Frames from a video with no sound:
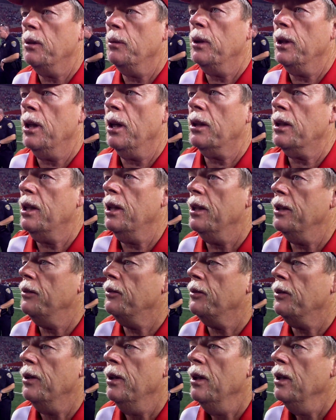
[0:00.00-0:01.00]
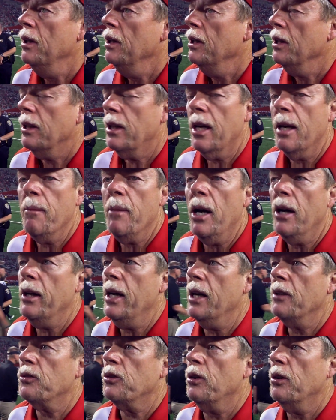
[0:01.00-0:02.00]
you what, our kids came out
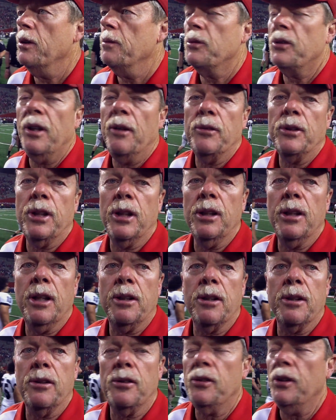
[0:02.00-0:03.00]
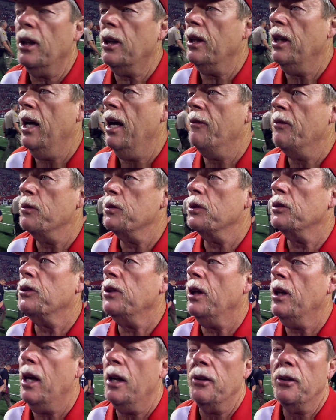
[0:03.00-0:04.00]
and outscored them 17 nothing in the second half. It was a
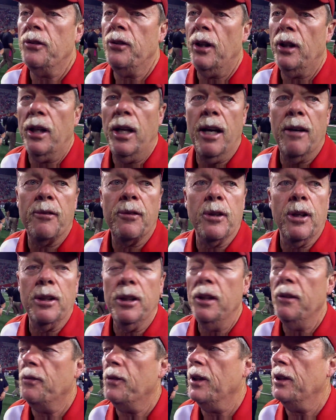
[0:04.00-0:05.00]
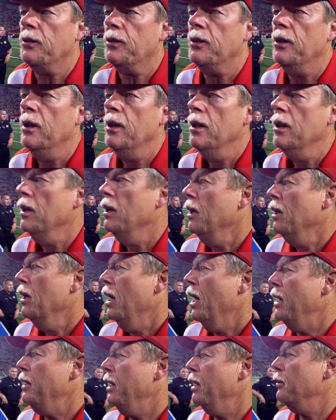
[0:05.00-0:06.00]
shutout in the second half for our defense.
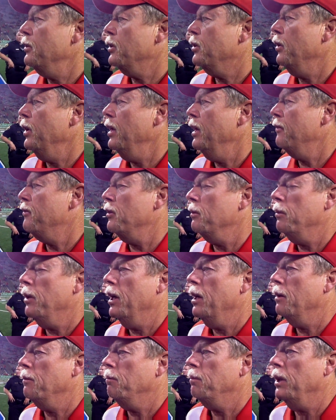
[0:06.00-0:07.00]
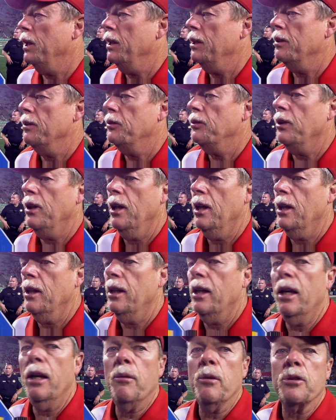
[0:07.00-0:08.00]
I thought it was a great effort by our players,
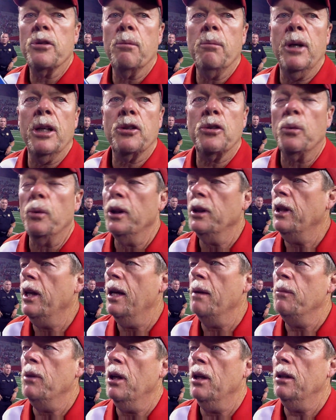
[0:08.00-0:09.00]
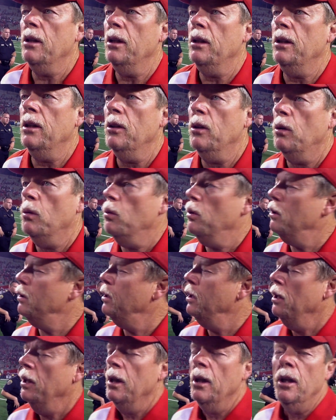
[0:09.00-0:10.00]
and it was a must-win game. You, you know,
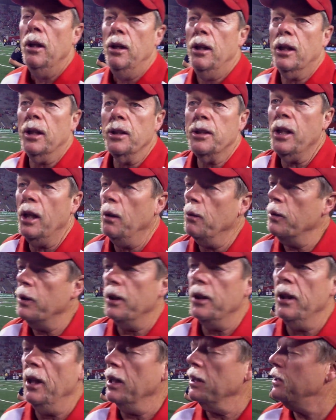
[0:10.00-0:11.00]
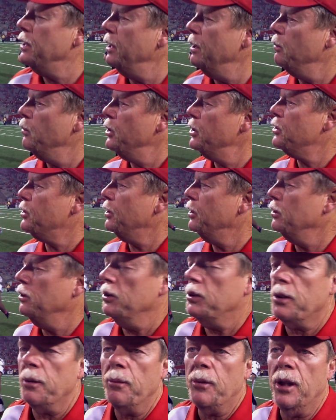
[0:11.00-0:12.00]
you can tell we're a young team. We still do
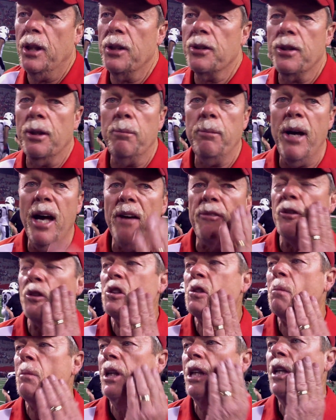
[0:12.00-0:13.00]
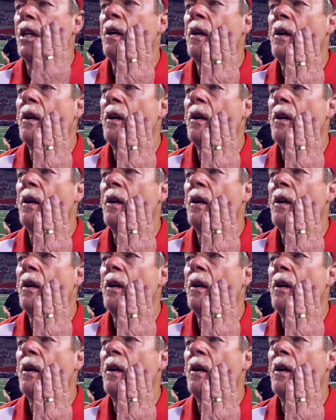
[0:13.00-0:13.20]
some things that baffles me.